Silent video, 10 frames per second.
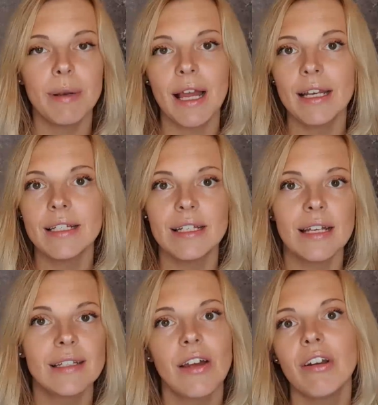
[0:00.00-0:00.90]
plan isn't
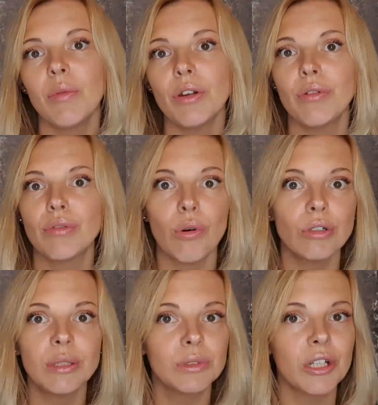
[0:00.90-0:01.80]
necessarily what you
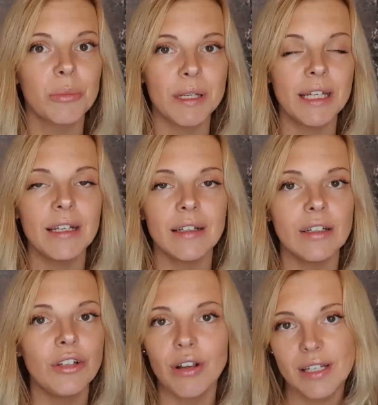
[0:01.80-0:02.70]
thought it was going to be.
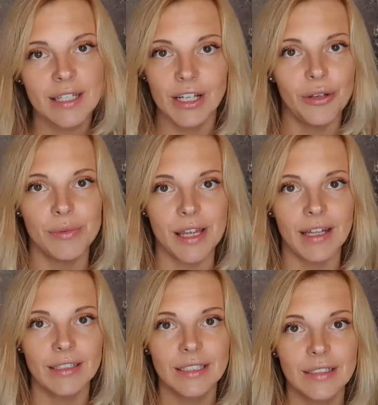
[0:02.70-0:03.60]
You can still use
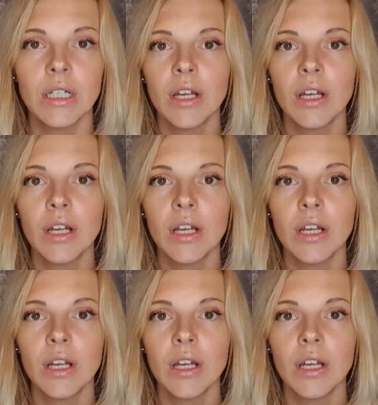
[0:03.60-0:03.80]
it.